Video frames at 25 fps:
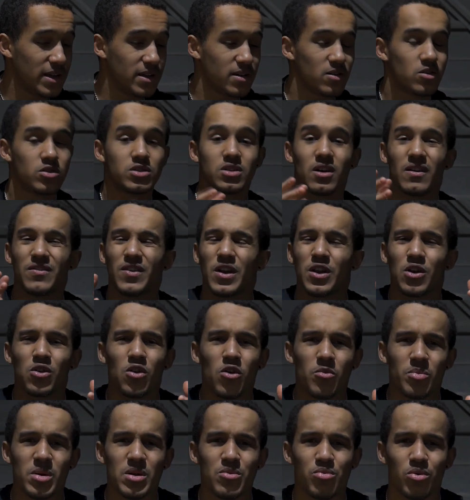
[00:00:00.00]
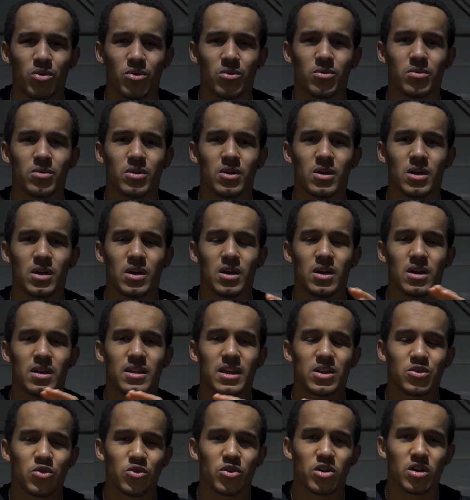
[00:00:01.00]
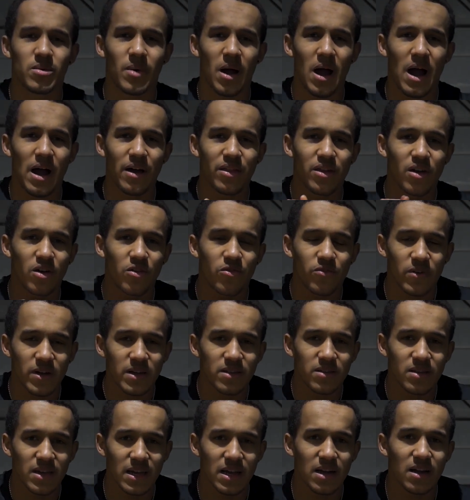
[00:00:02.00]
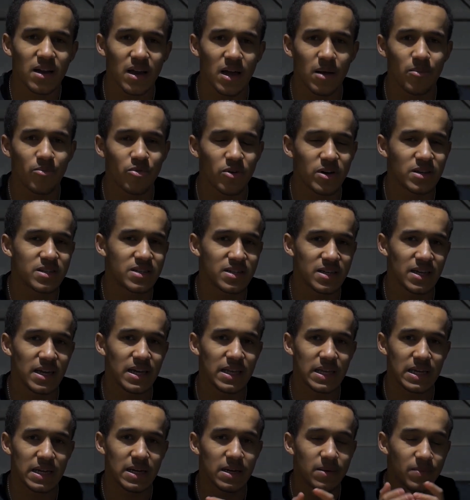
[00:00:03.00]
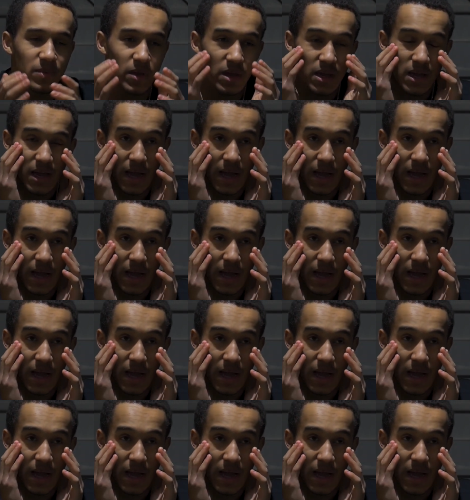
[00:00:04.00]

Because I've had a lot of people, they're talking about how they're afraid to incline press again, yeah?